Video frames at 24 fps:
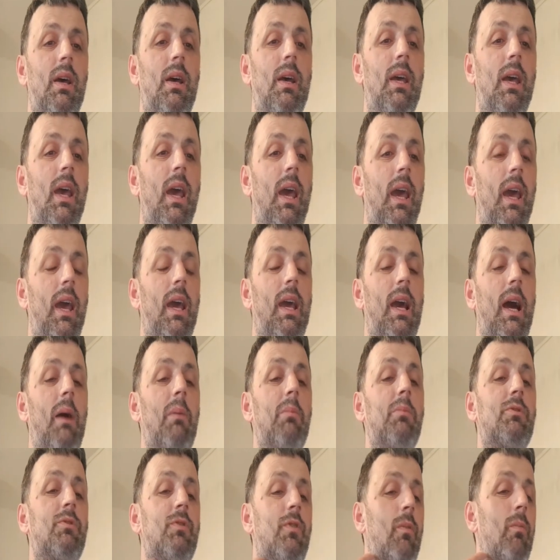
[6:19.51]
here
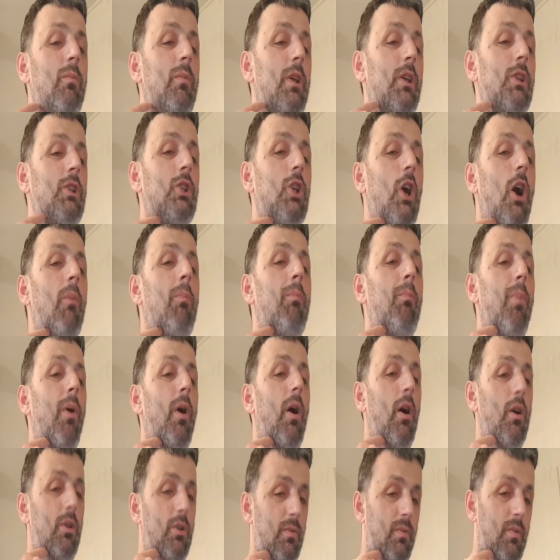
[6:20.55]
comes from the top
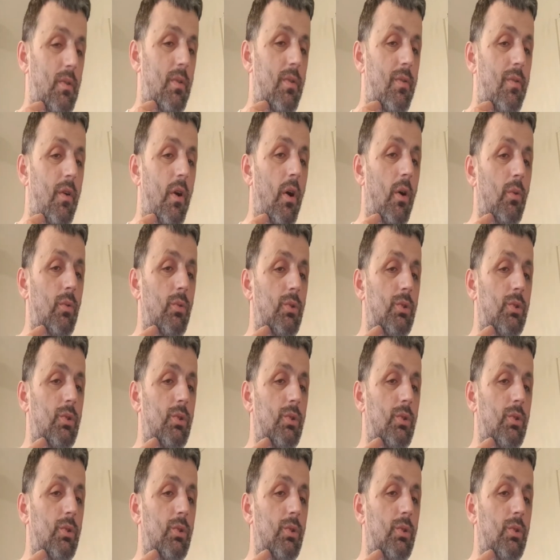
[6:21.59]
part of the throat.